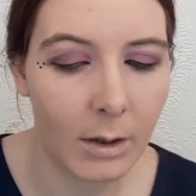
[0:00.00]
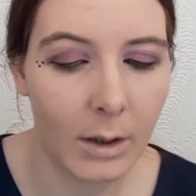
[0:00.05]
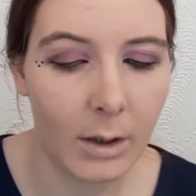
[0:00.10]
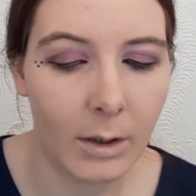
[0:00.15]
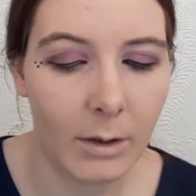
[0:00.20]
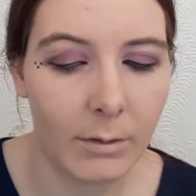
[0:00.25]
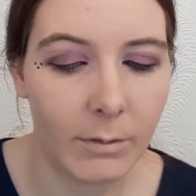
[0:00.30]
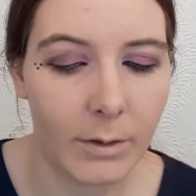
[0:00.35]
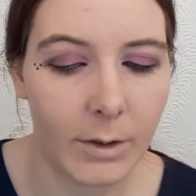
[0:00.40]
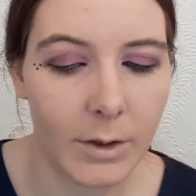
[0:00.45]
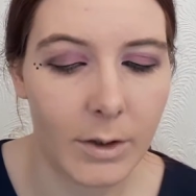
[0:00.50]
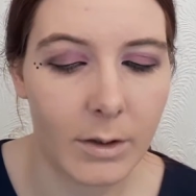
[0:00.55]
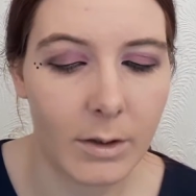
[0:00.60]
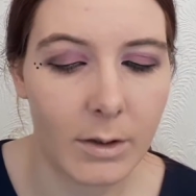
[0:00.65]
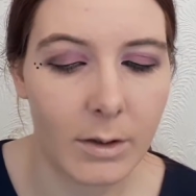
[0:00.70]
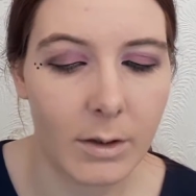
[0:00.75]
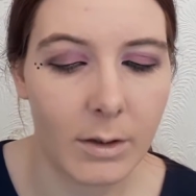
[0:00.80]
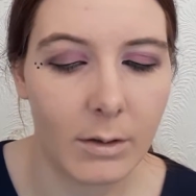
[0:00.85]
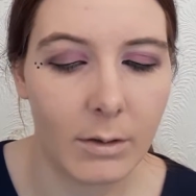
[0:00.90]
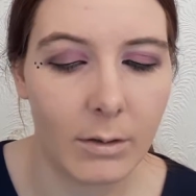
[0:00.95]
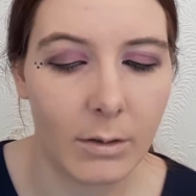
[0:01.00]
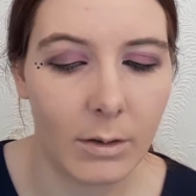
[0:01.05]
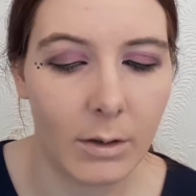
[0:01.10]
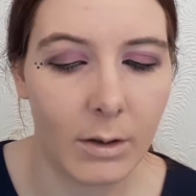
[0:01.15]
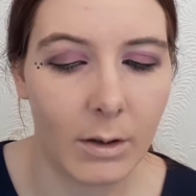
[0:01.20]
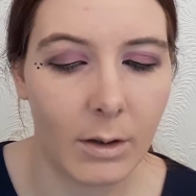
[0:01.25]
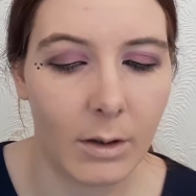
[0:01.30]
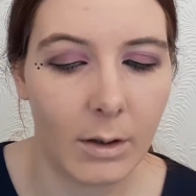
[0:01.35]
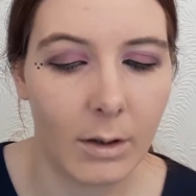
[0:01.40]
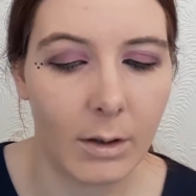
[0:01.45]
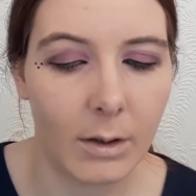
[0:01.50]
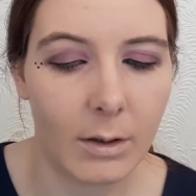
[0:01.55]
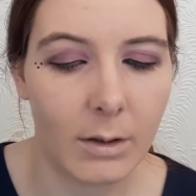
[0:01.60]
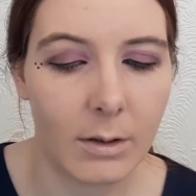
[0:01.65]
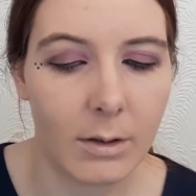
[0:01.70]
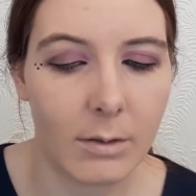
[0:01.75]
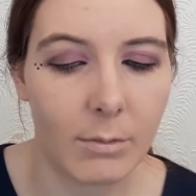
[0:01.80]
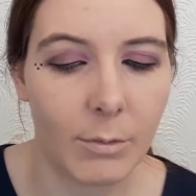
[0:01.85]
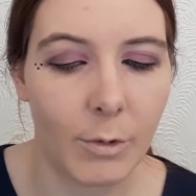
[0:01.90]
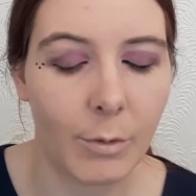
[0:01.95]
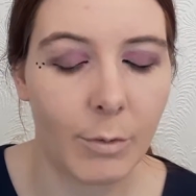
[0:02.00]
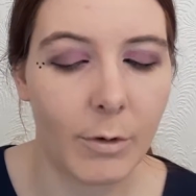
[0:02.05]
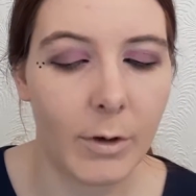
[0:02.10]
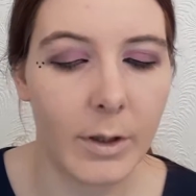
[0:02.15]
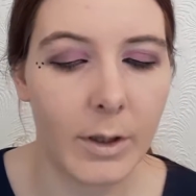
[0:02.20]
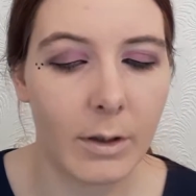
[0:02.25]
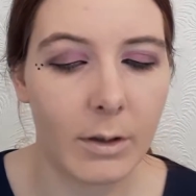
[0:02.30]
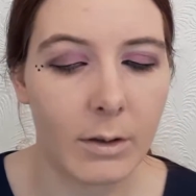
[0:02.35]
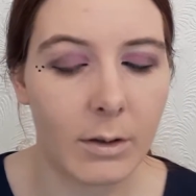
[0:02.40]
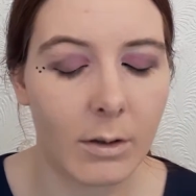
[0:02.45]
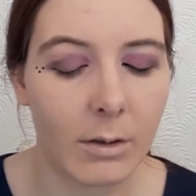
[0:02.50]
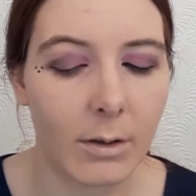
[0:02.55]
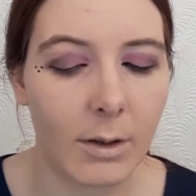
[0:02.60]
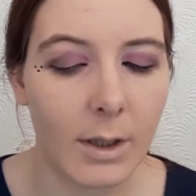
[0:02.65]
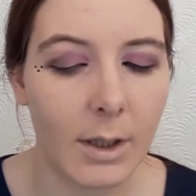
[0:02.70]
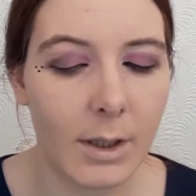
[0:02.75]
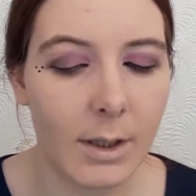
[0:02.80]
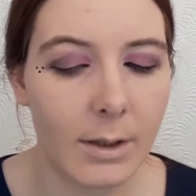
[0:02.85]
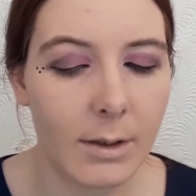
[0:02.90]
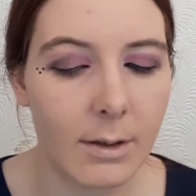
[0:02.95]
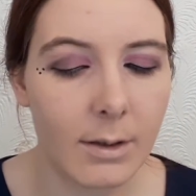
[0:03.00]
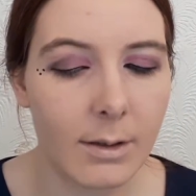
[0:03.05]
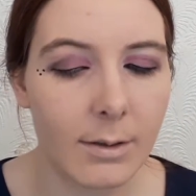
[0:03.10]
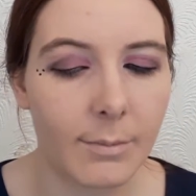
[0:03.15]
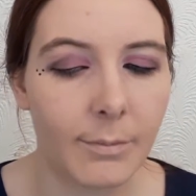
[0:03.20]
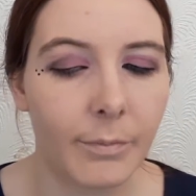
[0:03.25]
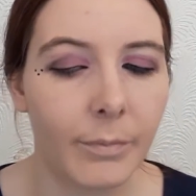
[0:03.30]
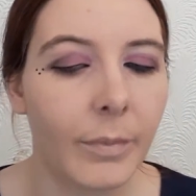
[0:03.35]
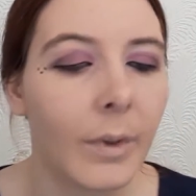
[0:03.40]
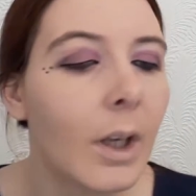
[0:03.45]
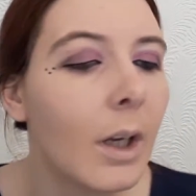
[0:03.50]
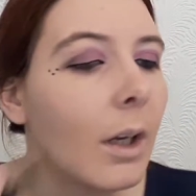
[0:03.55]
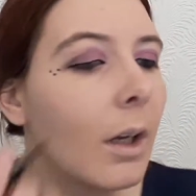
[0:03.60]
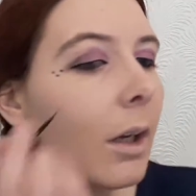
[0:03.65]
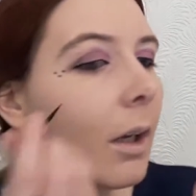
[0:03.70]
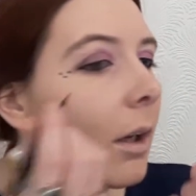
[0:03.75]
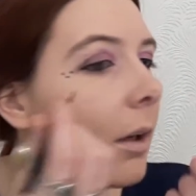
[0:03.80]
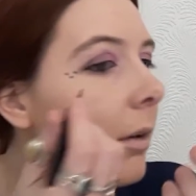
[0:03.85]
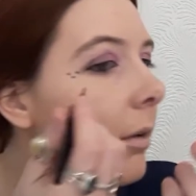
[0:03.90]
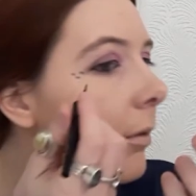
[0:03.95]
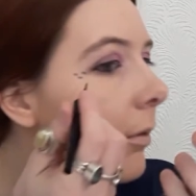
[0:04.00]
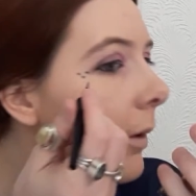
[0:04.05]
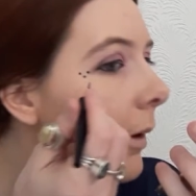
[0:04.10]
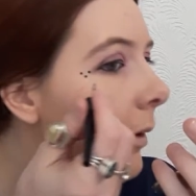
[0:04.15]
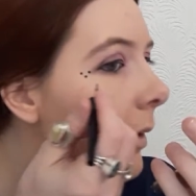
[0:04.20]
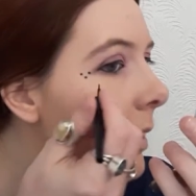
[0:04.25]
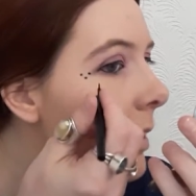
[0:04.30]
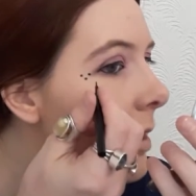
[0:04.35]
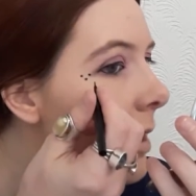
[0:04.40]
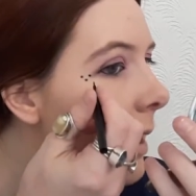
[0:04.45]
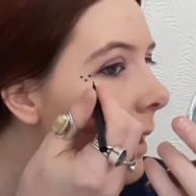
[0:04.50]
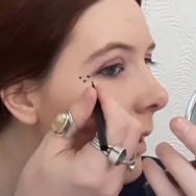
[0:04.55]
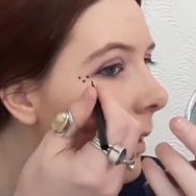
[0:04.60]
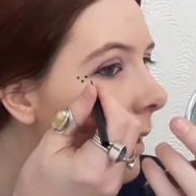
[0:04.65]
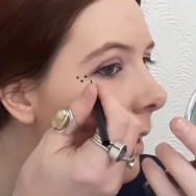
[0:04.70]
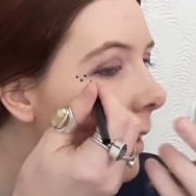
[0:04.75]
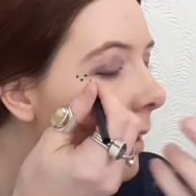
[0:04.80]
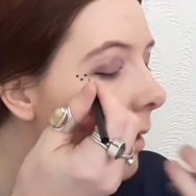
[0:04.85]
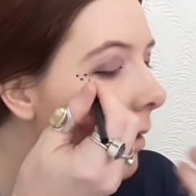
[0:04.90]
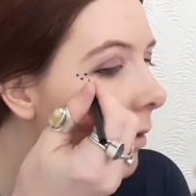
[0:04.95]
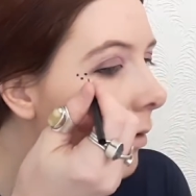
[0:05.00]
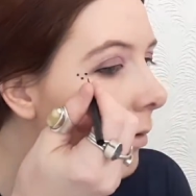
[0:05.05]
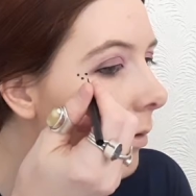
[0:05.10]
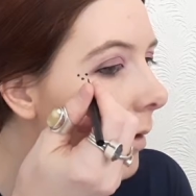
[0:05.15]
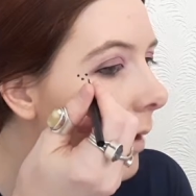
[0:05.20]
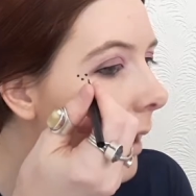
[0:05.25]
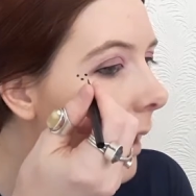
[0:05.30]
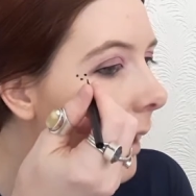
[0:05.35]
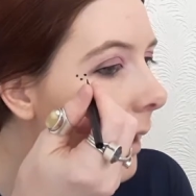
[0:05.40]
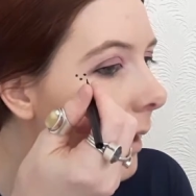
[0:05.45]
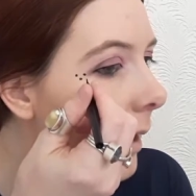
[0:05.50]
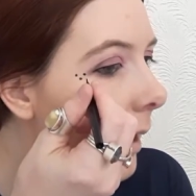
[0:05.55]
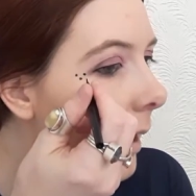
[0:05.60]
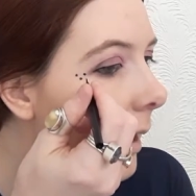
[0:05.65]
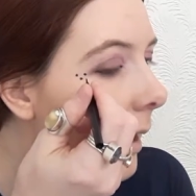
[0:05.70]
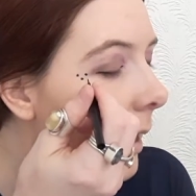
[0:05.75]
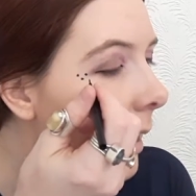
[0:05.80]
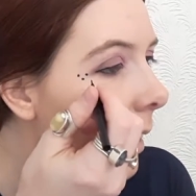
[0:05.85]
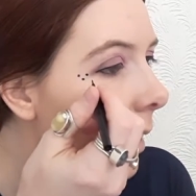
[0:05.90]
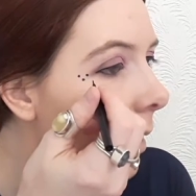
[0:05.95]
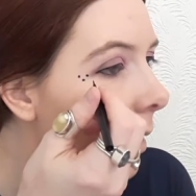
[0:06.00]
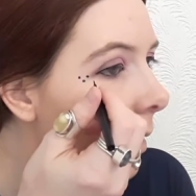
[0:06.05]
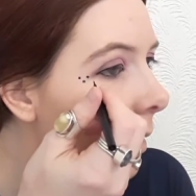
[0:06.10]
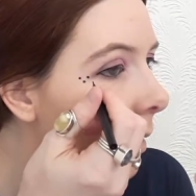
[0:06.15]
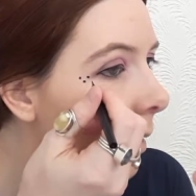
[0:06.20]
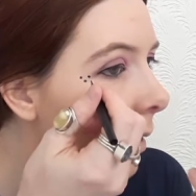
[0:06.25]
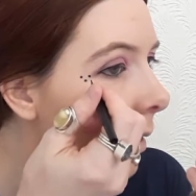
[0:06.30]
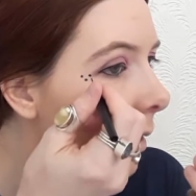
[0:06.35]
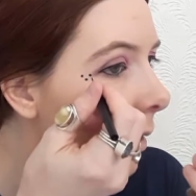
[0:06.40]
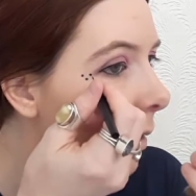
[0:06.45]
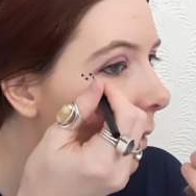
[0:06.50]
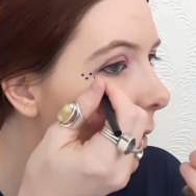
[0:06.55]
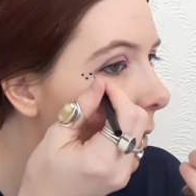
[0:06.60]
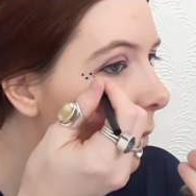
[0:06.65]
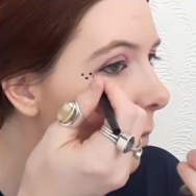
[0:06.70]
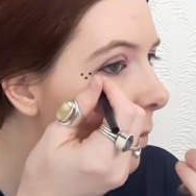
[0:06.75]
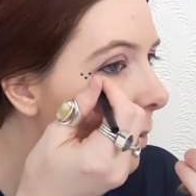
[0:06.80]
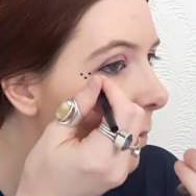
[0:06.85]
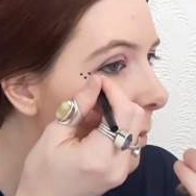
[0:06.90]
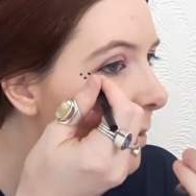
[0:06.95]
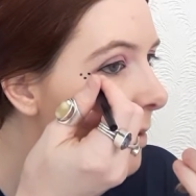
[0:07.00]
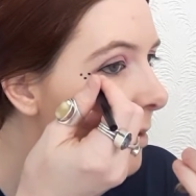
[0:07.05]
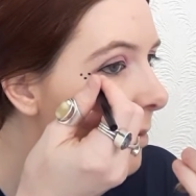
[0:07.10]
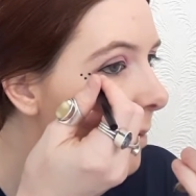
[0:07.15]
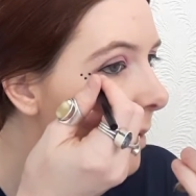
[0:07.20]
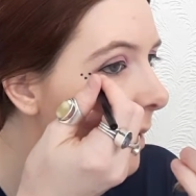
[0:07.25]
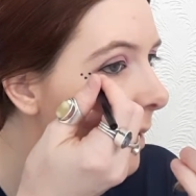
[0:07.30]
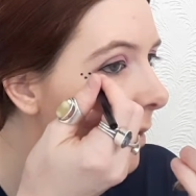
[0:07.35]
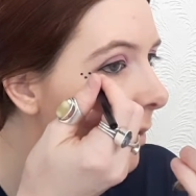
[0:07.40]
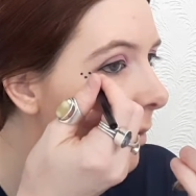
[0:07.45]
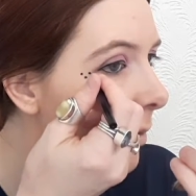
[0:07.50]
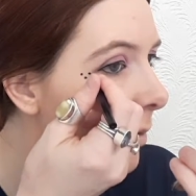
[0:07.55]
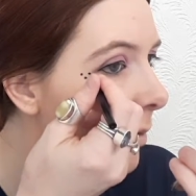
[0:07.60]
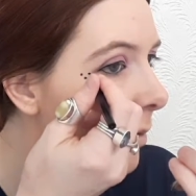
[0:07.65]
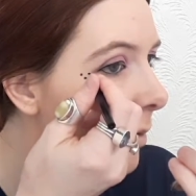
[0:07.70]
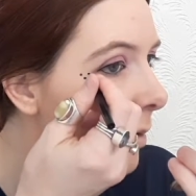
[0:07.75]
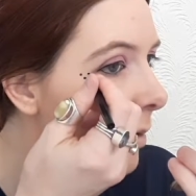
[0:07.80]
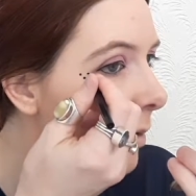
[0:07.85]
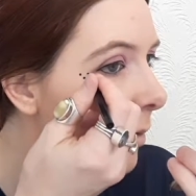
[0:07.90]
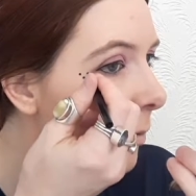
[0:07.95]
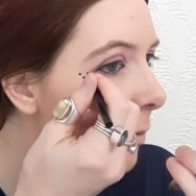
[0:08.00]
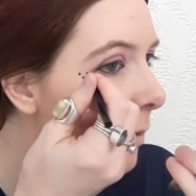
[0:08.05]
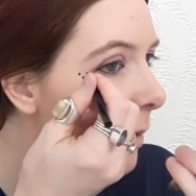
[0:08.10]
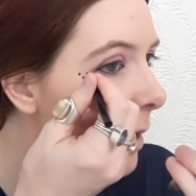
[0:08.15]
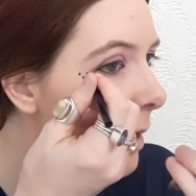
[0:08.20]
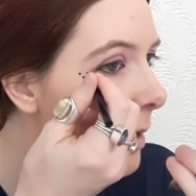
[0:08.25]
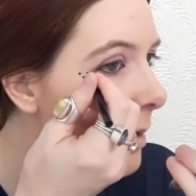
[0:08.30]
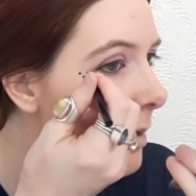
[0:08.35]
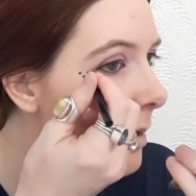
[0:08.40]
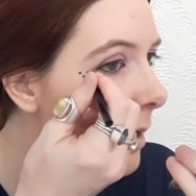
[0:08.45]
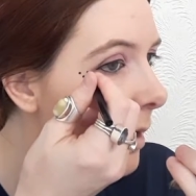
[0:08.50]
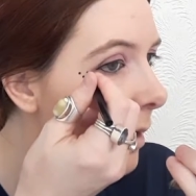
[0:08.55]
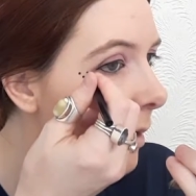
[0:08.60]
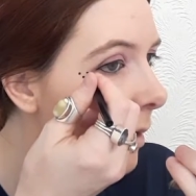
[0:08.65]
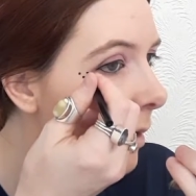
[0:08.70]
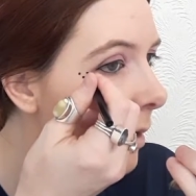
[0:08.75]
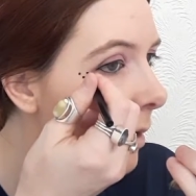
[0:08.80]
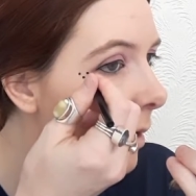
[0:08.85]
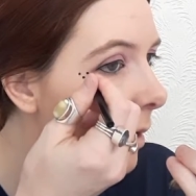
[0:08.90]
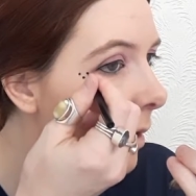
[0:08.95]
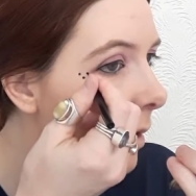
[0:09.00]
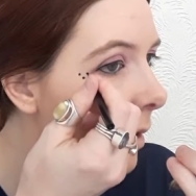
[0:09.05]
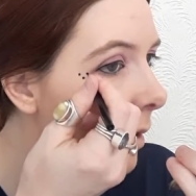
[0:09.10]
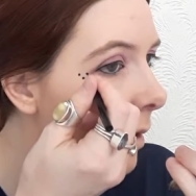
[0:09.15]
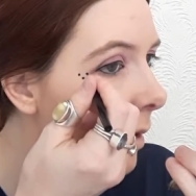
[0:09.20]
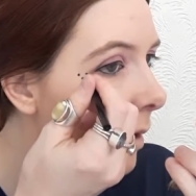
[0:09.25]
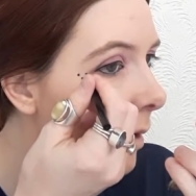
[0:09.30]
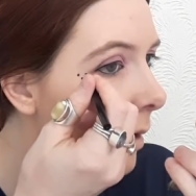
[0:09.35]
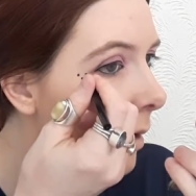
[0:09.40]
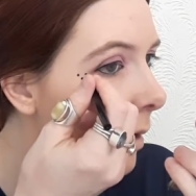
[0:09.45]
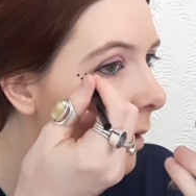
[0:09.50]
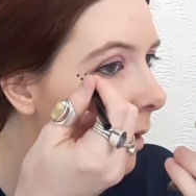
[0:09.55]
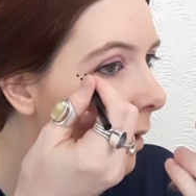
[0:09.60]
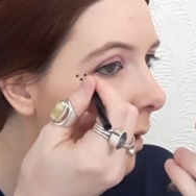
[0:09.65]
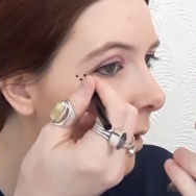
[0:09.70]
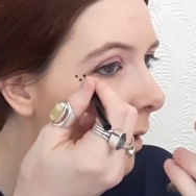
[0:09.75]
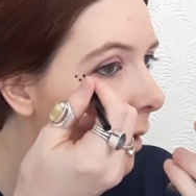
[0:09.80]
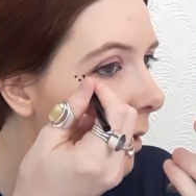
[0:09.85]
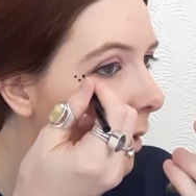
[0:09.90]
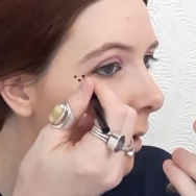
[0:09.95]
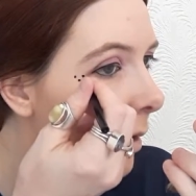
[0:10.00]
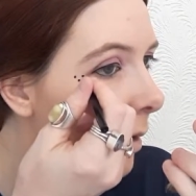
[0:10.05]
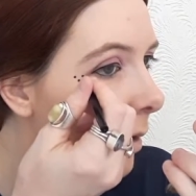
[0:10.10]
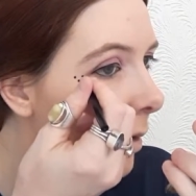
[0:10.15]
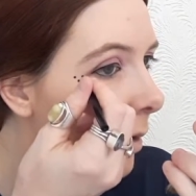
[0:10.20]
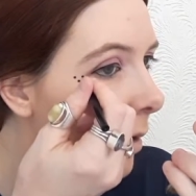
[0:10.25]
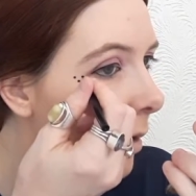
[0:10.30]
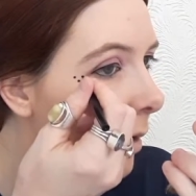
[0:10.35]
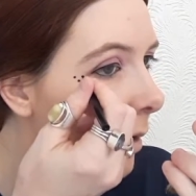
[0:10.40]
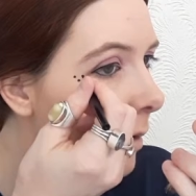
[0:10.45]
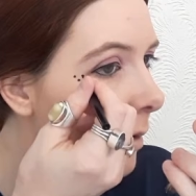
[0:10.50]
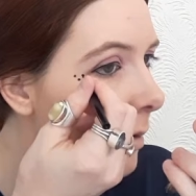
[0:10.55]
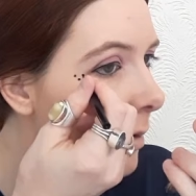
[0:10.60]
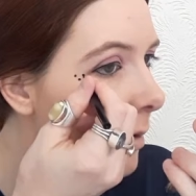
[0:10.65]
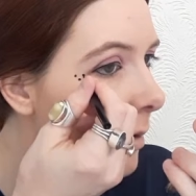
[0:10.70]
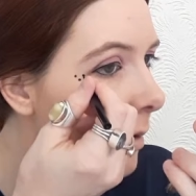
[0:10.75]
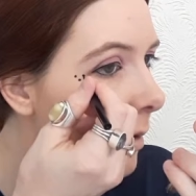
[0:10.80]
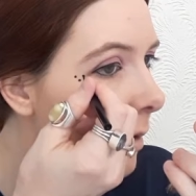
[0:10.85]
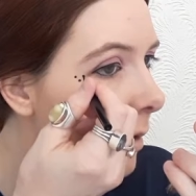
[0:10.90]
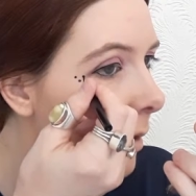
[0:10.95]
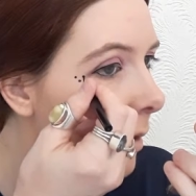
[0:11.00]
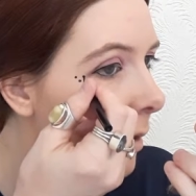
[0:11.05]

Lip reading: if I just put some more product on this, very gently create a loop between the first and third dots,